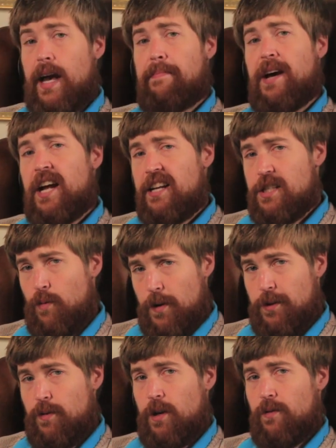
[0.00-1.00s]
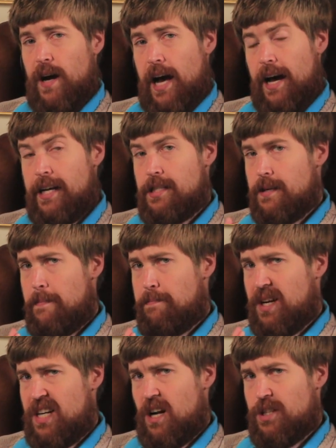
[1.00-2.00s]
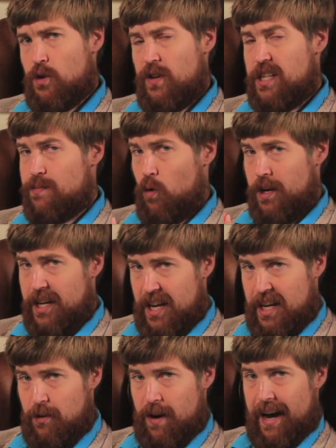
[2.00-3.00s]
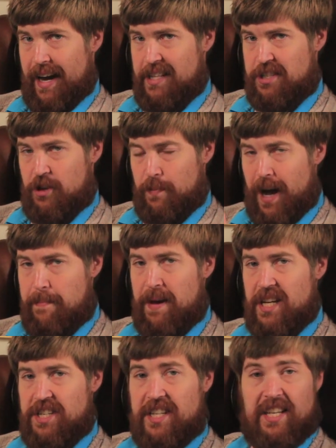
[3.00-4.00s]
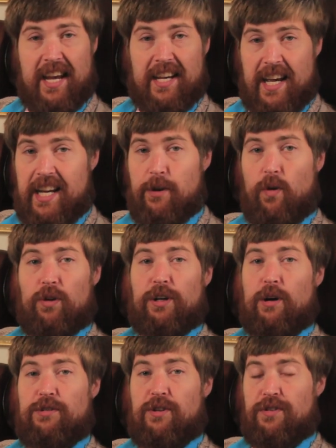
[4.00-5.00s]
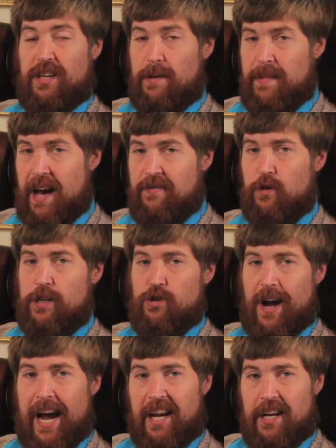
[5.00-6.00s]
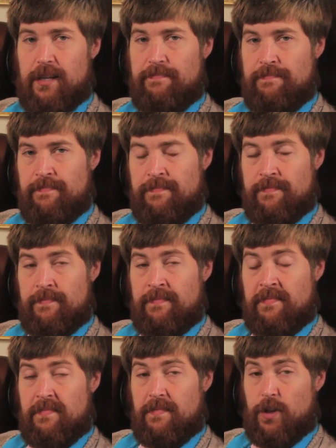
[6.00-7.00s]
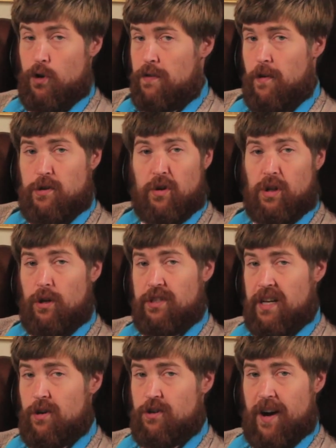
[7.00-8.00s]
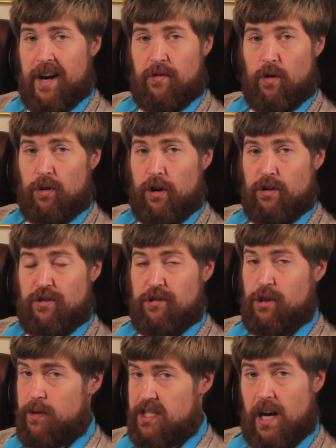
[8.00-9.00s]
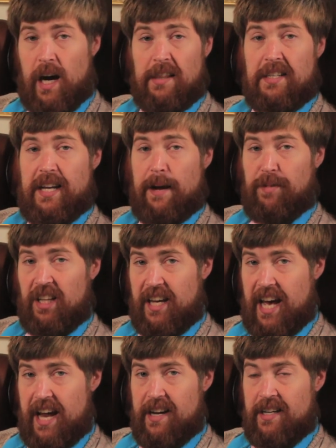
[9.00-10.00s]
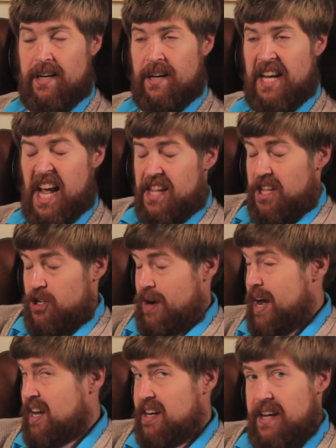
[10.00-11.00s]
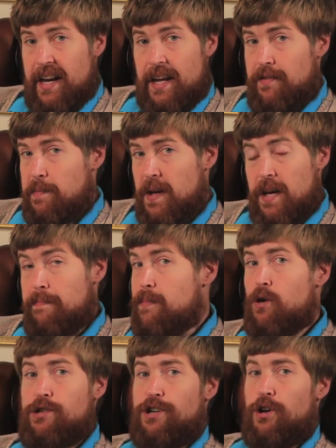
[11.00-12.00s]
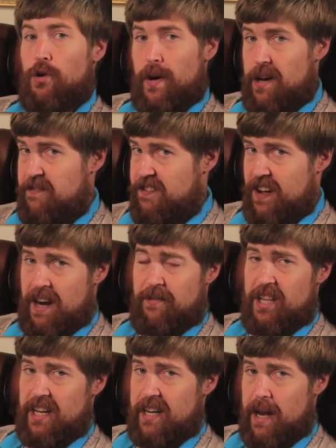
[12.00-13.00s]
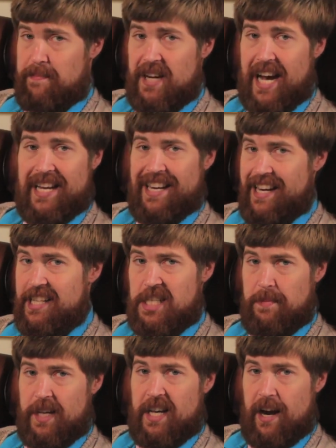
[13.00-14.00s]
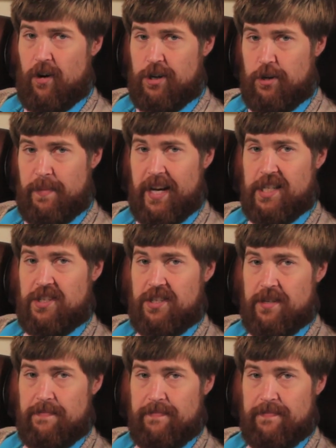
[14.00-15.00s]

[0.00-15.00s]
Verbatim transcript: Epcot needs more thrill rides, but it also needs more kiddie rides. So my pitch is a kiddie roller coaster themed after a dragon. Universal closed their dragon roller coaster, so it's on the table again. The dragon can even be Mushu if everything in Epcot needs to be character based.